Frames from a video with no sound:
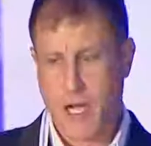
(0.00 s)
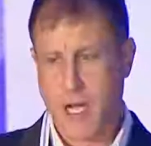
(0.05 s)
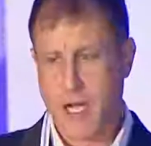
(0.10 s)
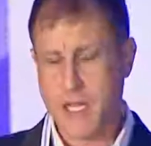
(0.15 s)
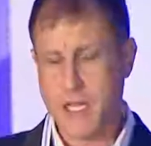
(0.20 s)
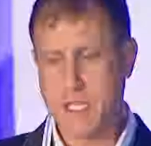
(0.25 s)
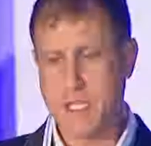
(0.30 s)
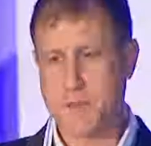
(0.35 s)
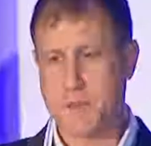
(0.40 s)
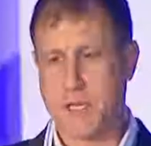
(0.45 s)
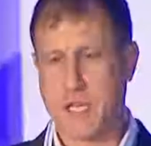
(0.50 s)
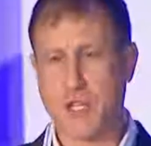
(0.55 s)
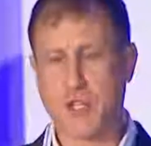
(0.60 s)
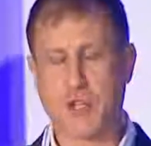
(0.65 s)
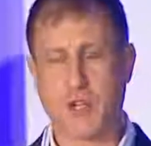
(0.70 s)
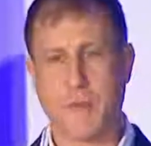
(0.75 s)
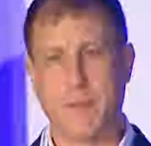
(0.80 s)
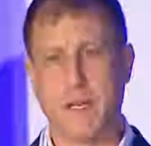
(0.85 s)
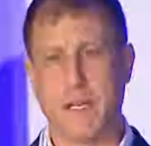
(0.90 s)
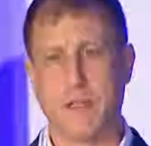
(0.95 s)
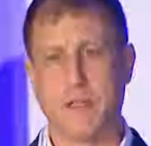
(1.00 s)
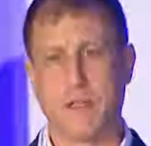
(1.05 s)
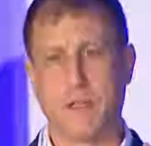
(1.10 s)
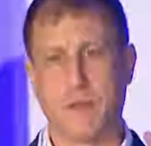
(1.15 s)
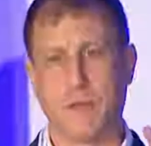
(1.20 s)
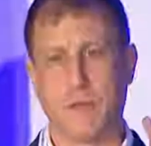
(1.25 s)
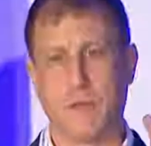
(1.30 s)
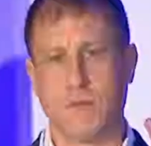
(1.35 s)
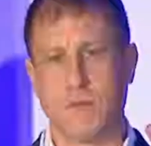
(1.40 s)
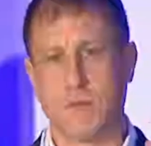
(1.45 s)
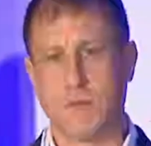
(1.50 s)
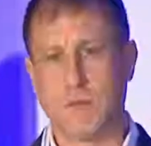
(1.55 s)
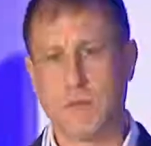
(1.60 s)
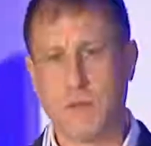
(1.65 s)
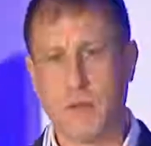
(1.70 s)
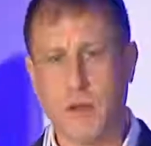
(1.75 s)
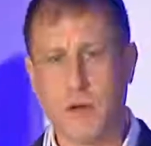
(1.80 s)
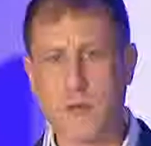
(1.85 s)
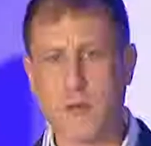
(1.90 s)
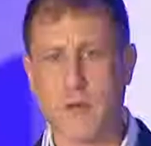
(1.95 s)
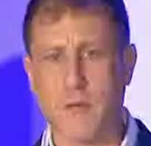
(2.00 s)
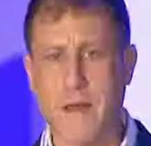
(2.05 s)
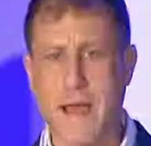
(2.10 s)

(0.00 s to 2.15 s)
he's contributed to local